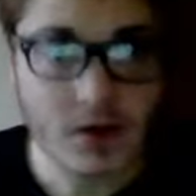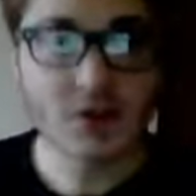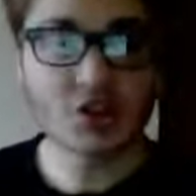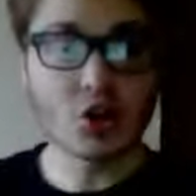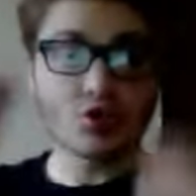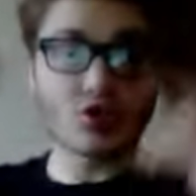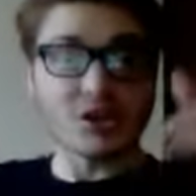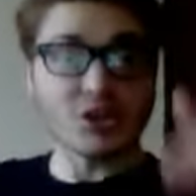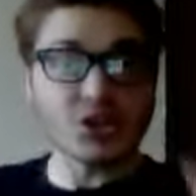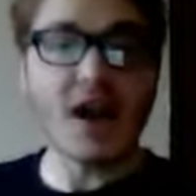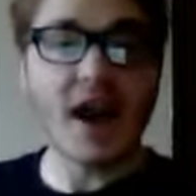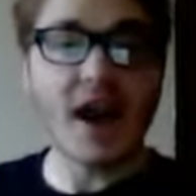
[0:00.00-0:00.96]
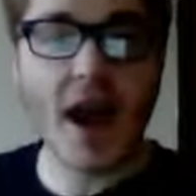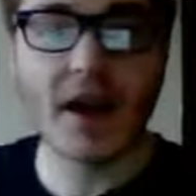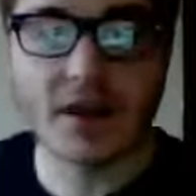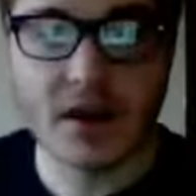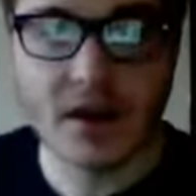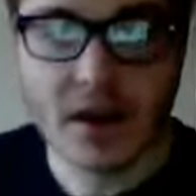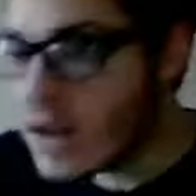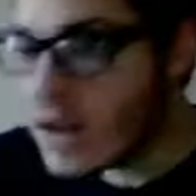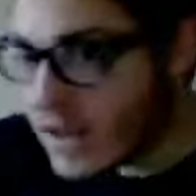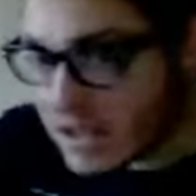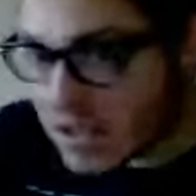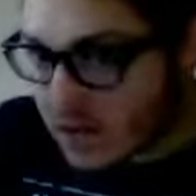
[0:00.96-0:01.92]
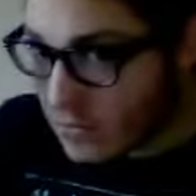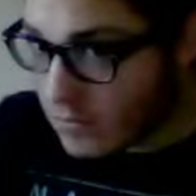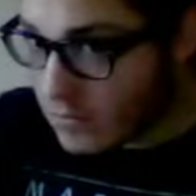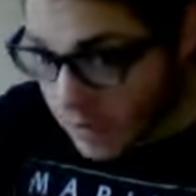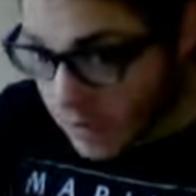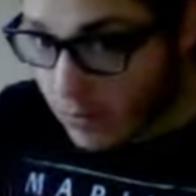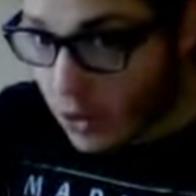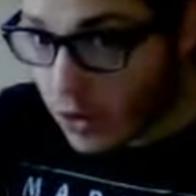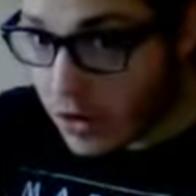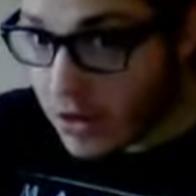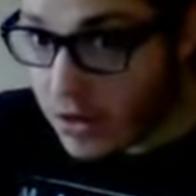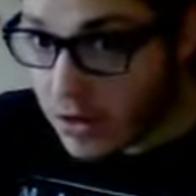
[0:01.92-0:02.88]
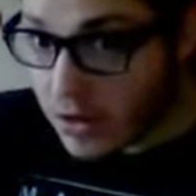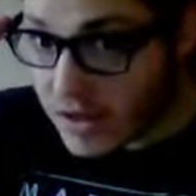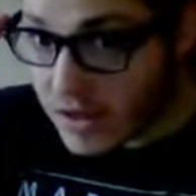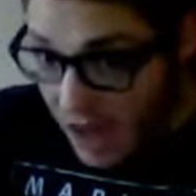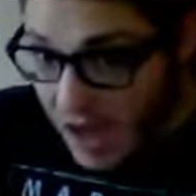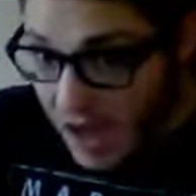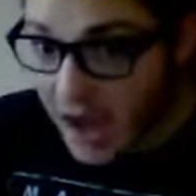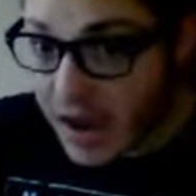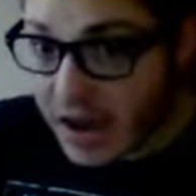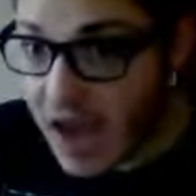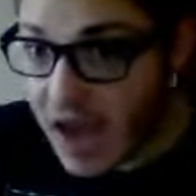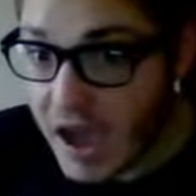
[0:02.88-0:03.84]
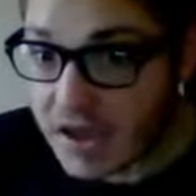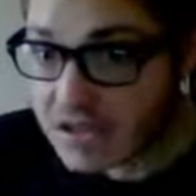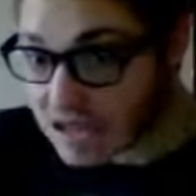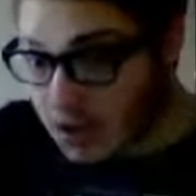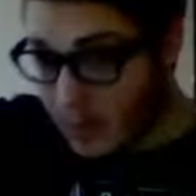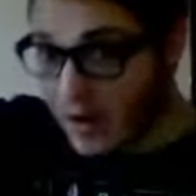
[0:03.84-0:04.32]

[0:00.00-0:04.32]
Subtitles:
So Christianity is the more KKK